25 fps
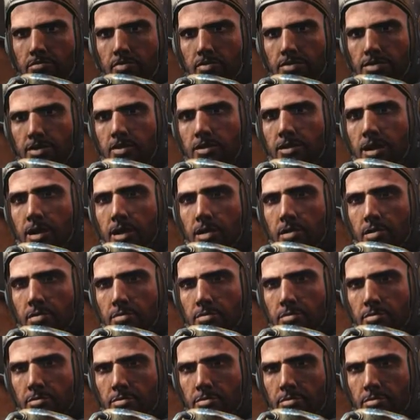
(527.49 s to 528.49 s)
What do you say?
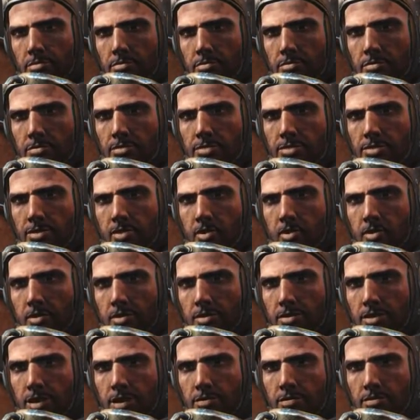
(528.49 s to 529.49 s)
You
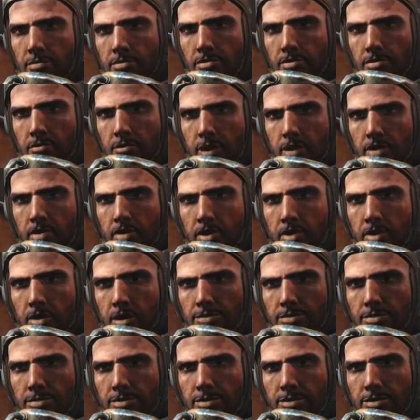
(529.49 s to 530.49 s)
willing to lend the Brotherhood of
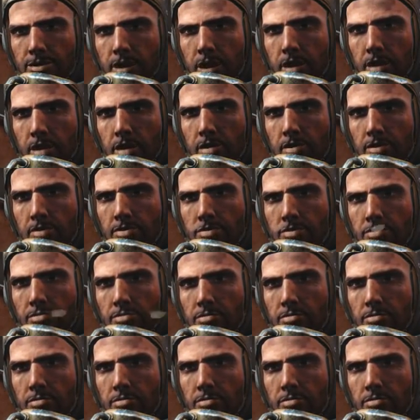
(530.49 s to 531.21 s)
Steel a hand?